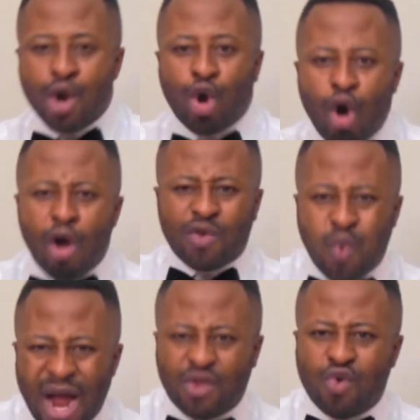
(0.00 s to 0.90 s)
God
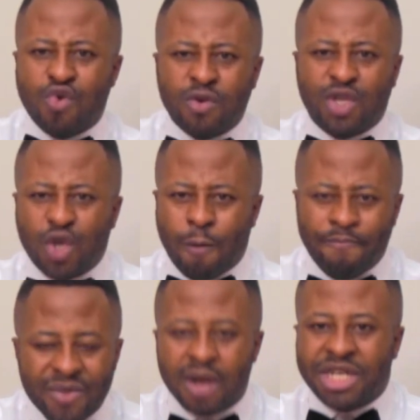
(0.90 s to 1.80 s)
wants to use you.
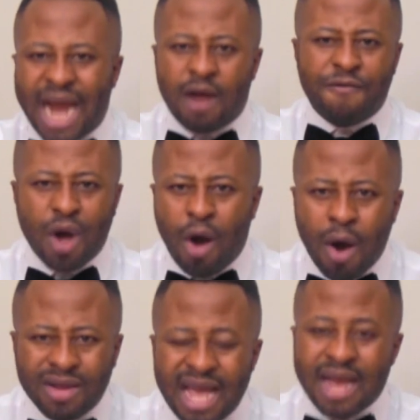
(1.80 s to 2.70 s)
Child of
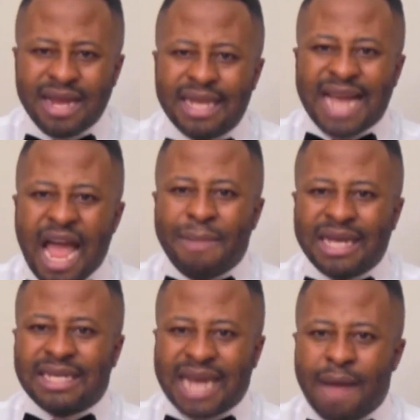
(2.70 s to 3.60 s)
God, the time
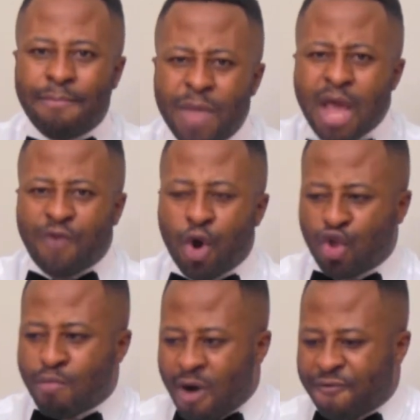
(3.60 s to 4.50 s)
has come for
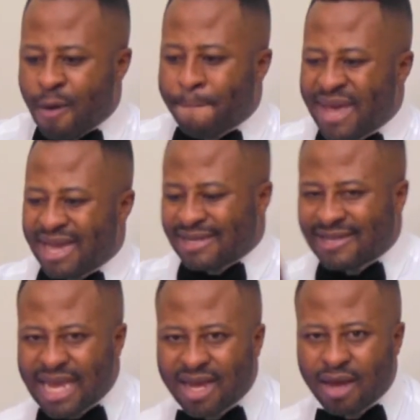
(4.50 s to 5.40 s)
you to move from being
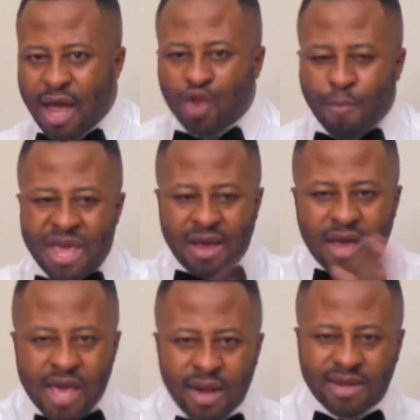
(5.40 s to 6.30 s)
sick to being
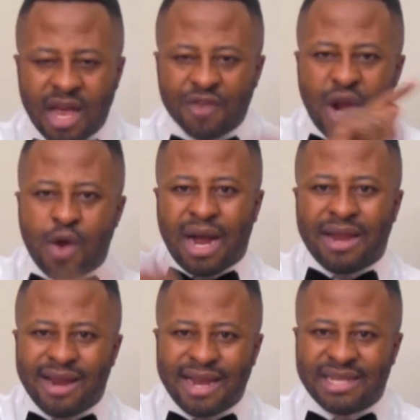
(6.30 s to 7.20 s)
healed so that you
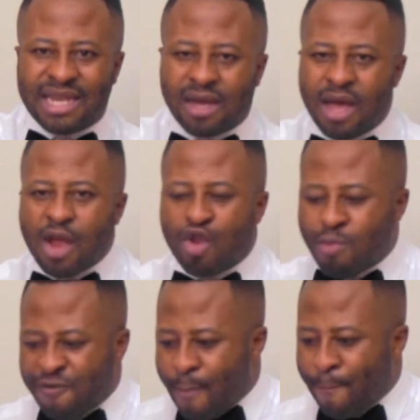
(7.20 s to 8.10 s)
can heal the sick. To
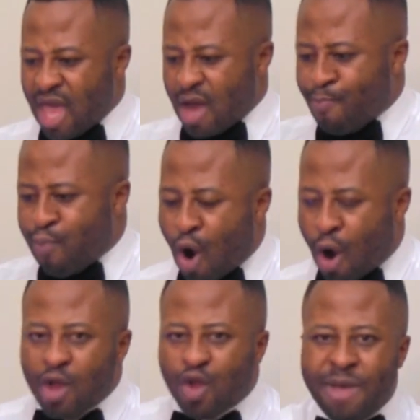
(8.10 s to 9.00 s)
move from being
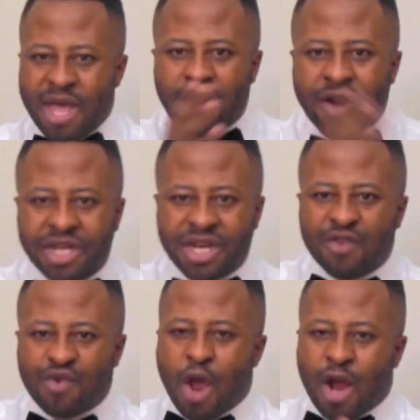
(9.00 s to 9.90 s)
poor to being rich
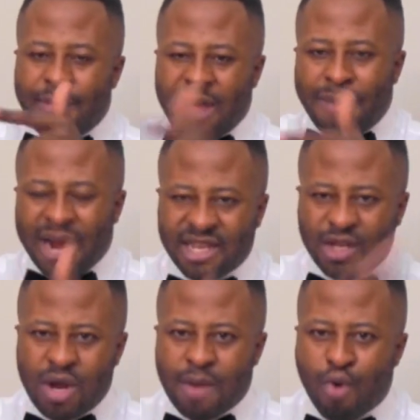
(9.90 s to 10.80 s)
so that you can be a
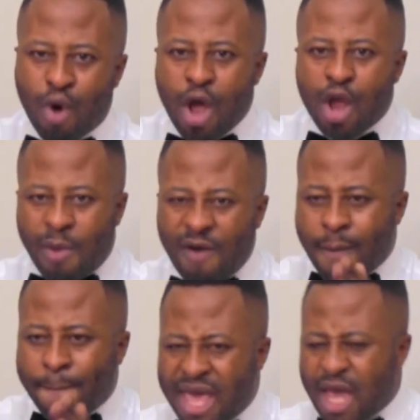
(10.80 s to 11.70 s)
blessing to the poor. To move
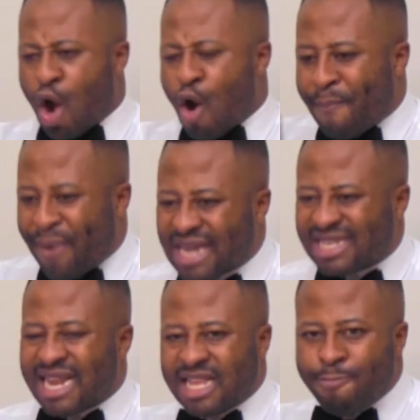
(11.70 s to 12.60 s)
from being
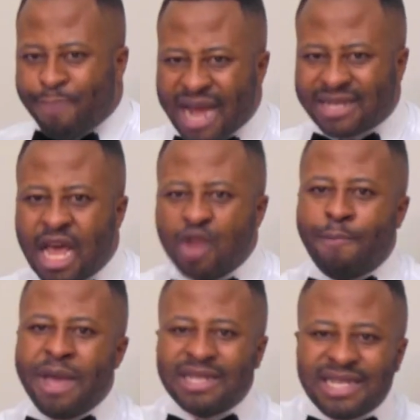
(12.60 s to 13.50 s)
oppressed and depressed
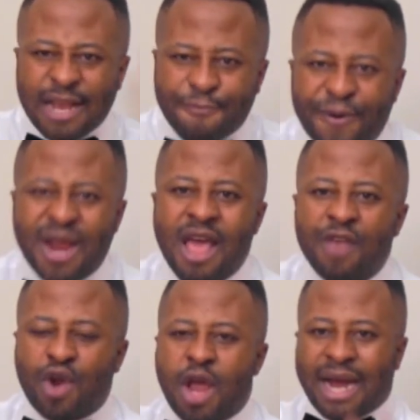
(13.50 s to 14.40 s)
to being set free
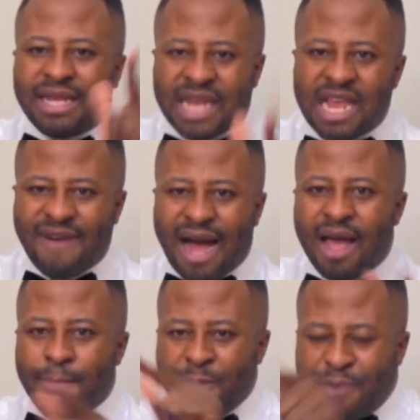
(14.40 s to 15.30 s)
so that you can deliver
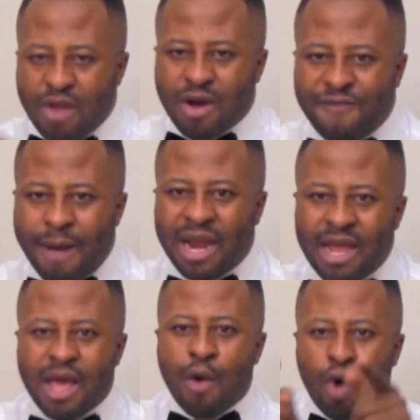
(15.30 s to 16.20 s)
people in your
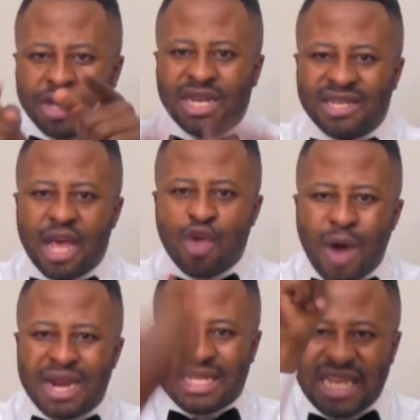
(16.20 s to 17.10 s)
family. Watch this.
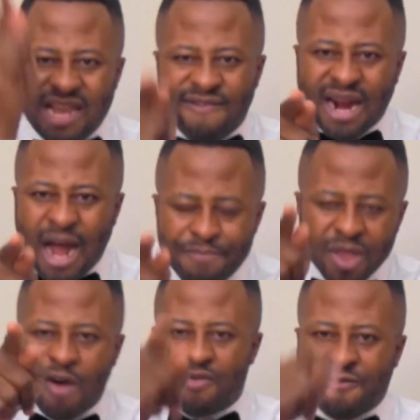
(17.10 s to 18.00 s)
You are the deliverer
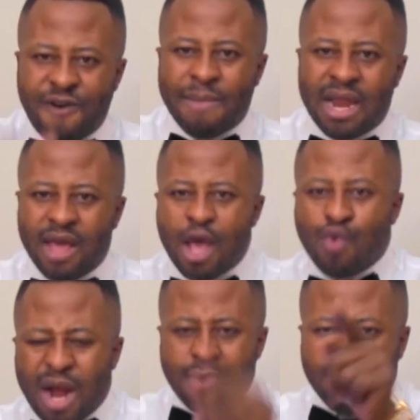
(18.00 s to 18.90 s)
of your family.
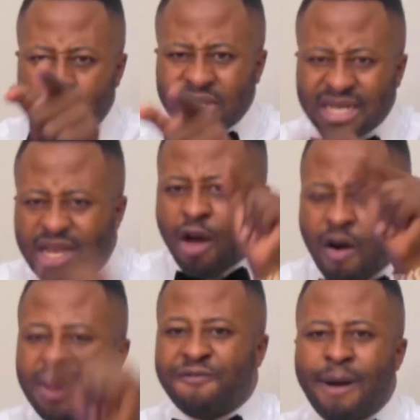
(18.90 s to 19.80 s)
You are the Moses
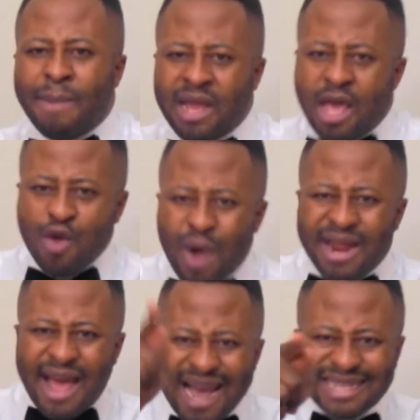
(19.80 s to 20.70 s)
of your family. You are
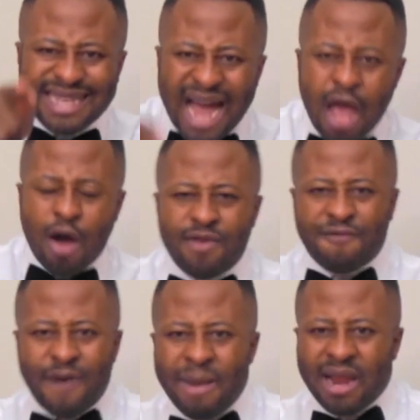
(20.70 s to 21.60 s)
the Esther of
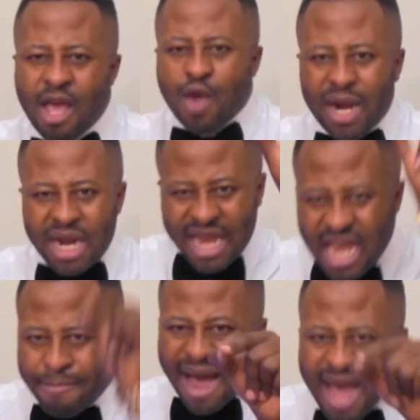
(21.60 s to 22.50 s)
your family. You are the
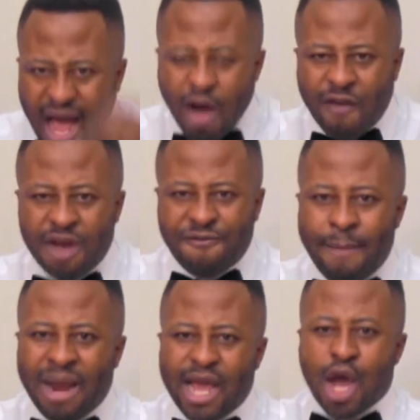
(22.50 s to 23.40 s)
Nehemiah of your
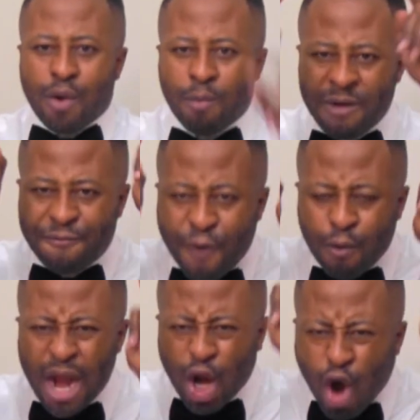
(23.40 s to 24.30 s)
family. Before,
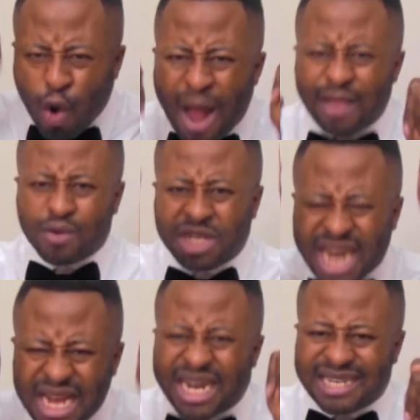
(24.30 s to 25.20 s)
when God wants to
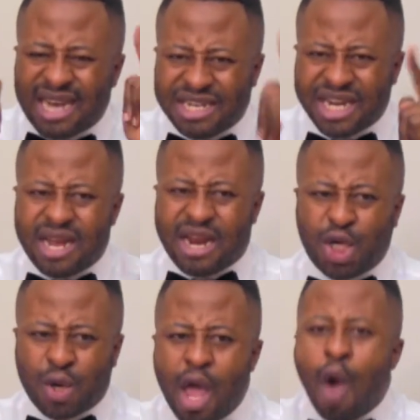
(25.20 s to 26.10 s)
change a
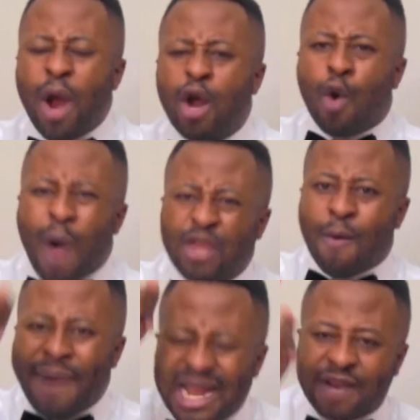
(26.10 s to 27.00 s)
generation, when God wants
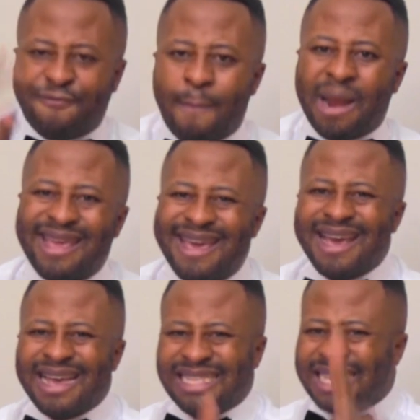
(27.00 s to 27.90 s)
to bless a family,
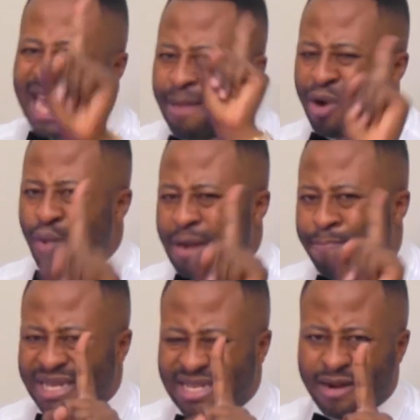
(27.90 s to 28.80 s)
he select but one
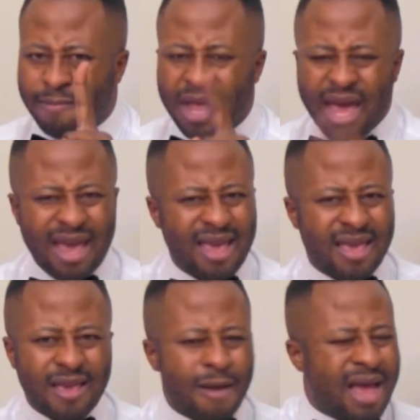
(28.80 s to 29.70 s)
person.
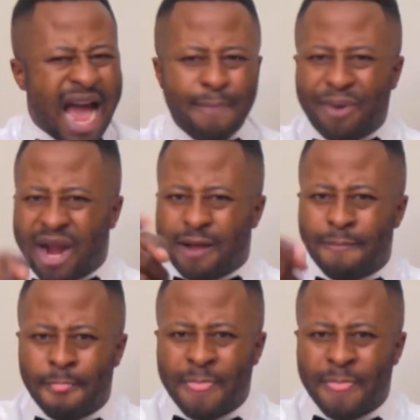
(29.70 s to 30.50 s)
Hey, I pray.